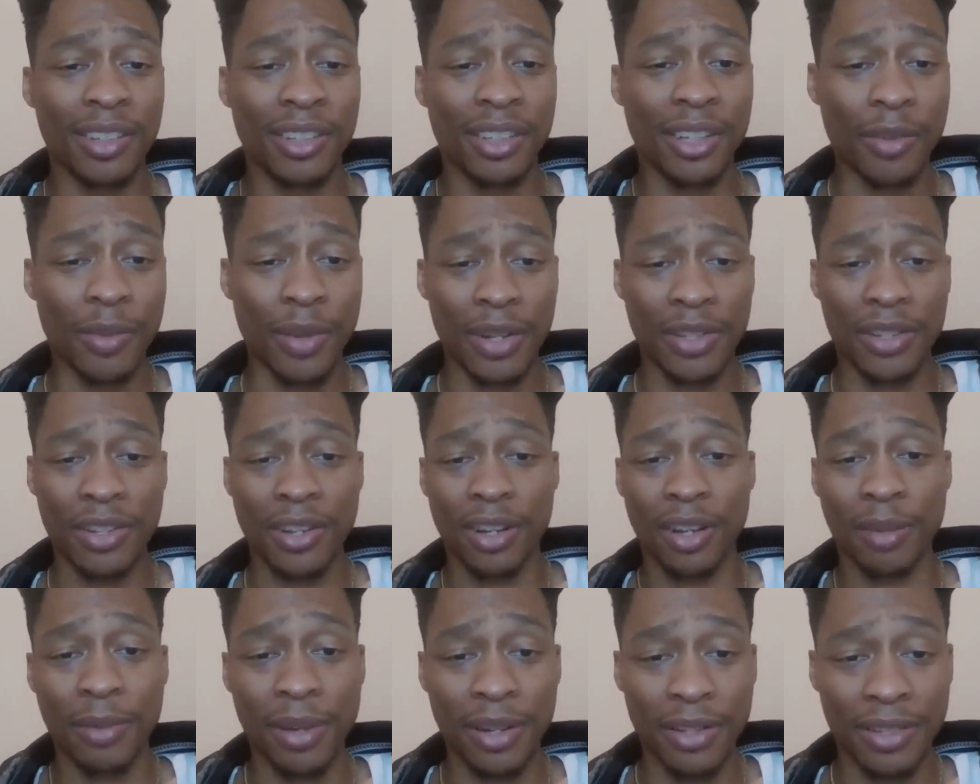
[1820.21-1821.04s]
Y'all want to
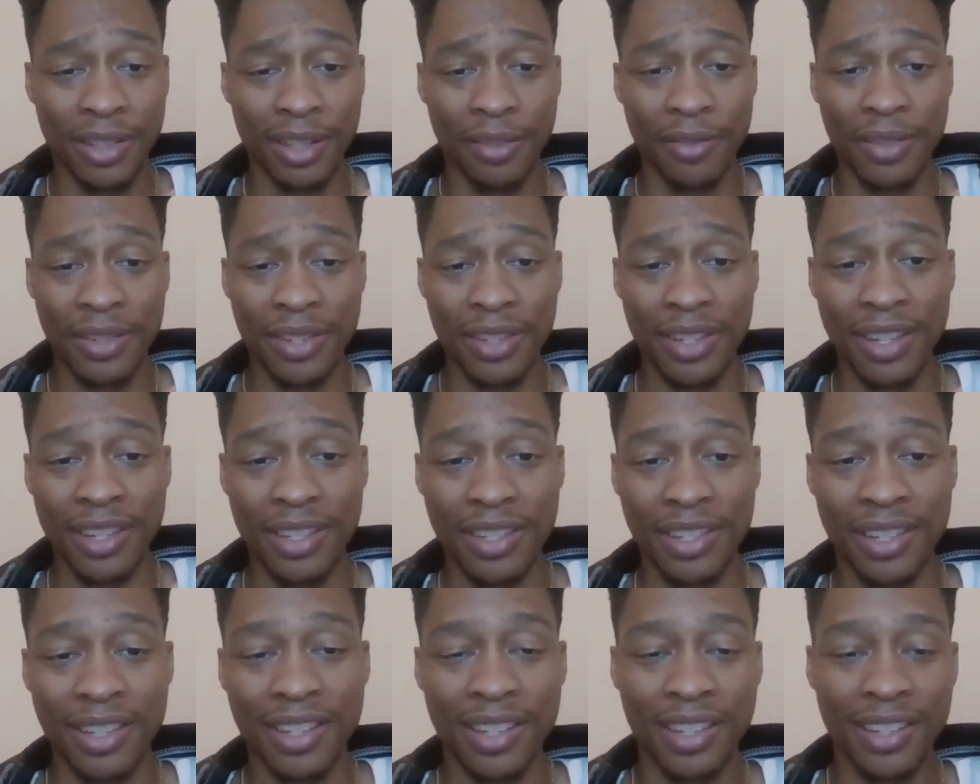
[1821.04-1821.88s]
talk about stuff that's
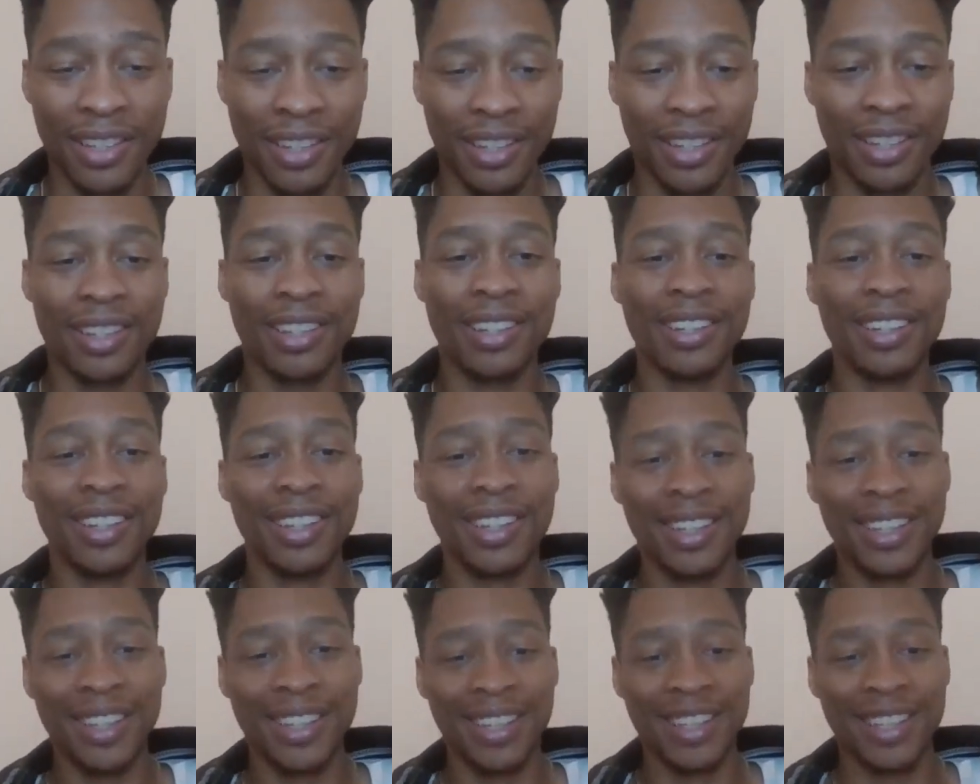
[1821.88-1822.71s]
easy.
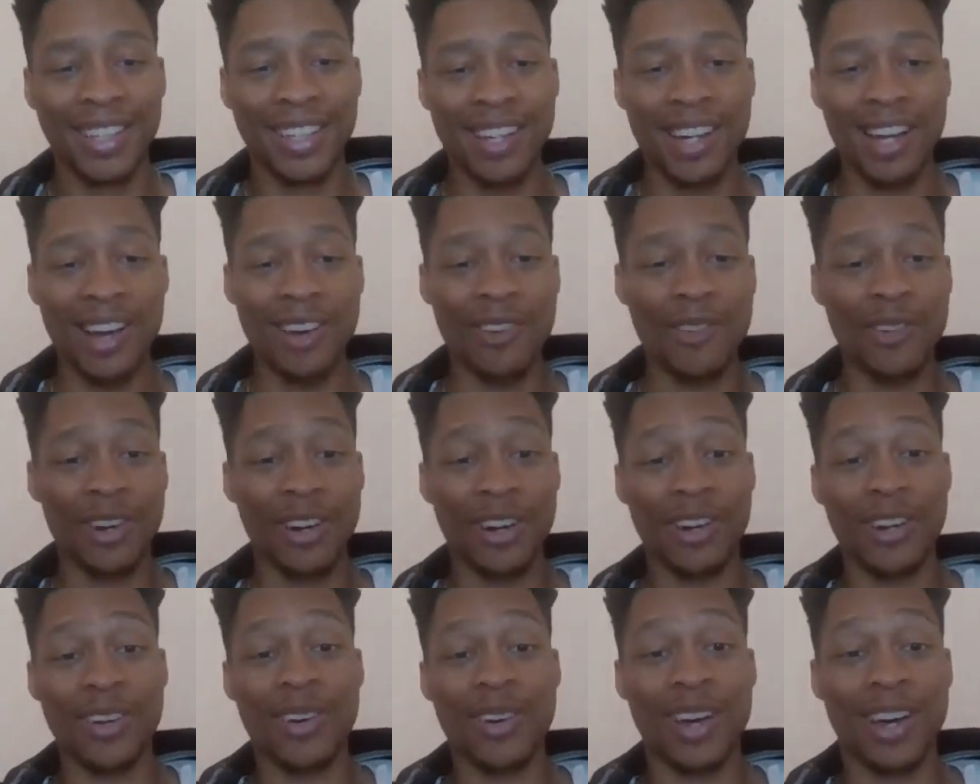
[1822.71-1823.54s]
I
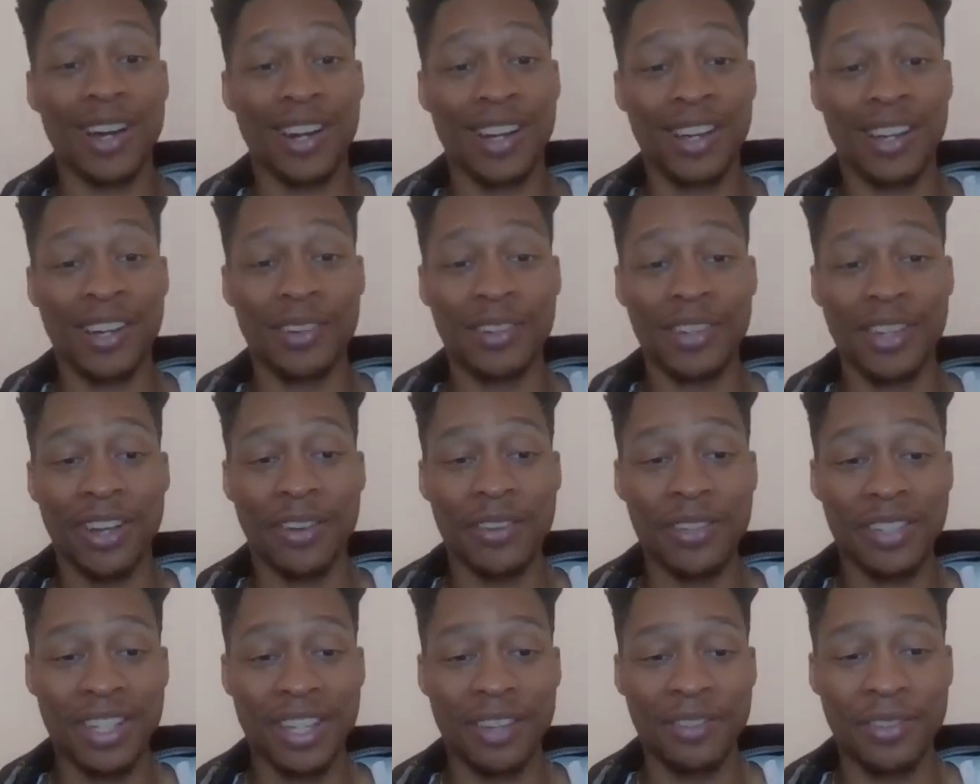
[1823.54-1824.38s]
want to know how the hell
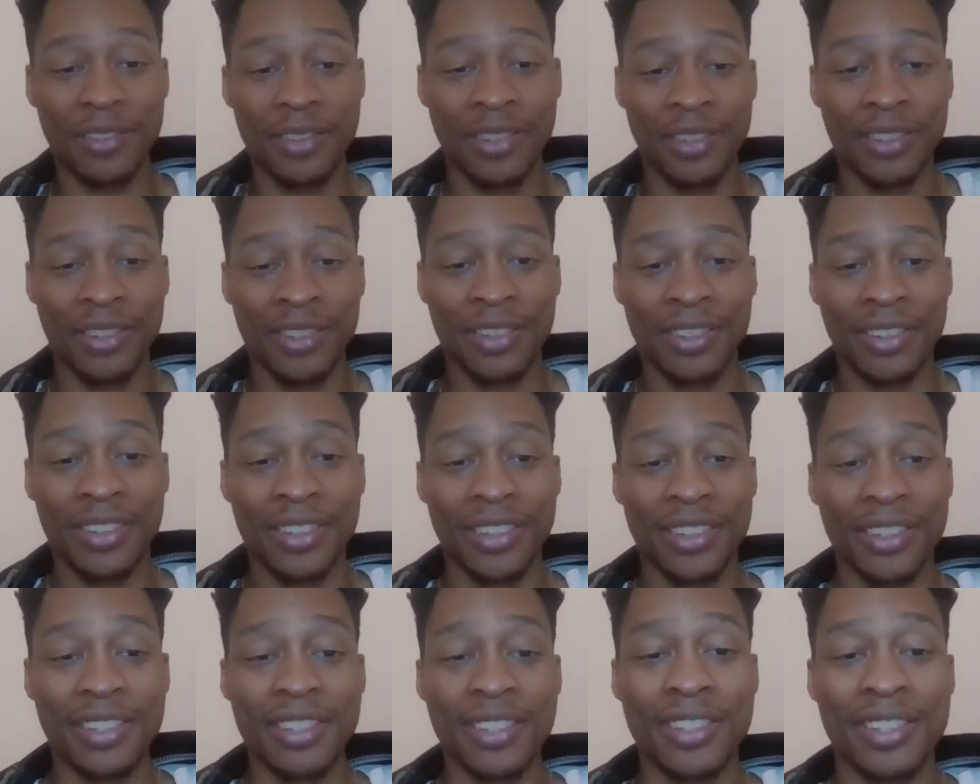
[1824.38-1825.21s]
y'all was able
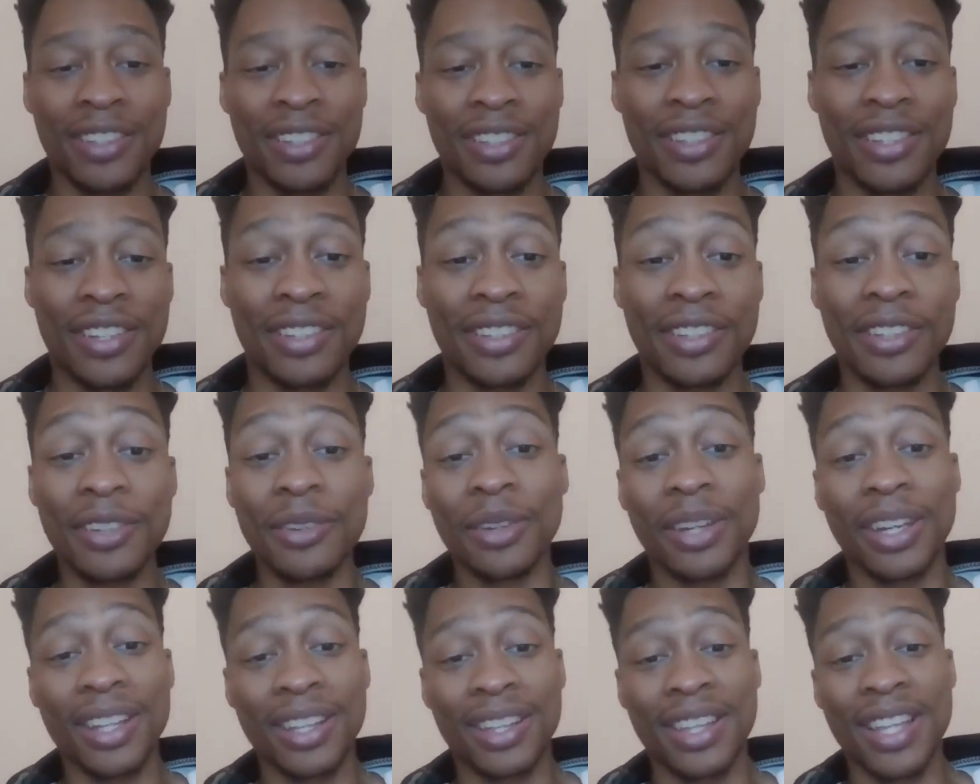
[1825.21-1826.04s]
to
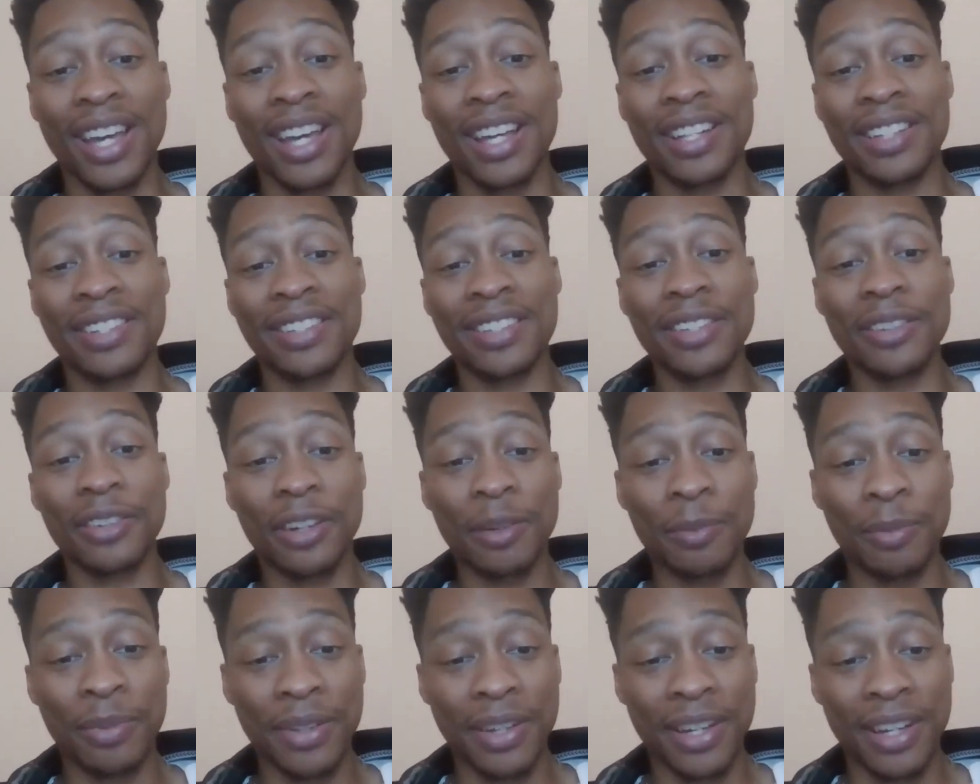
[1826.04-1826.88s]
still get that and still
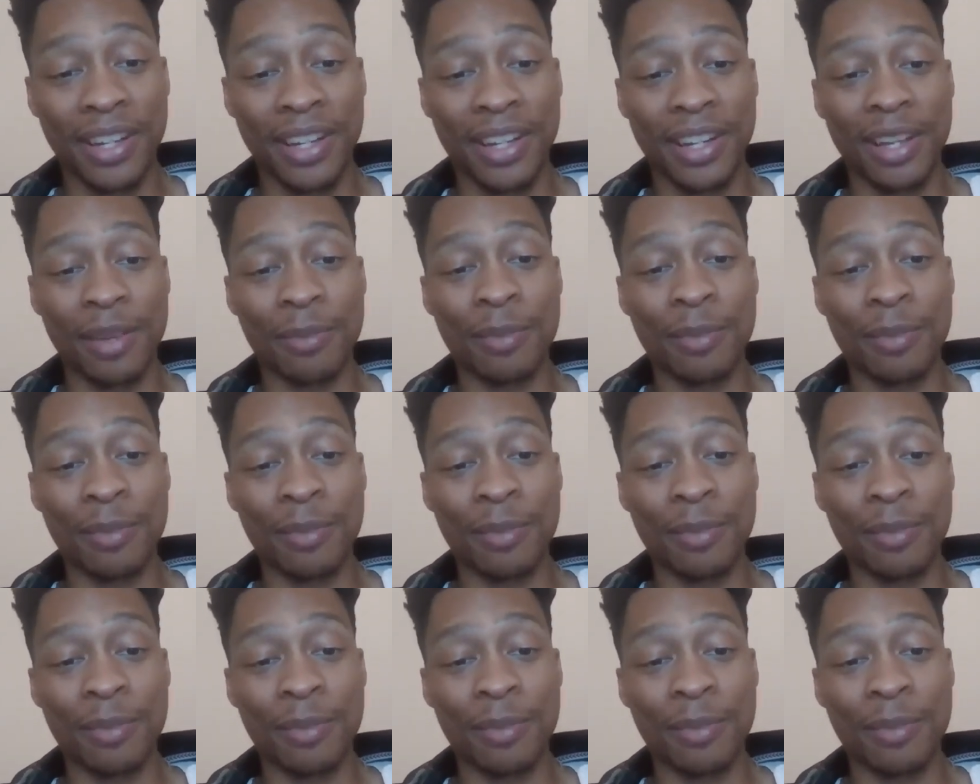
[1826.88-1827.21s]
complain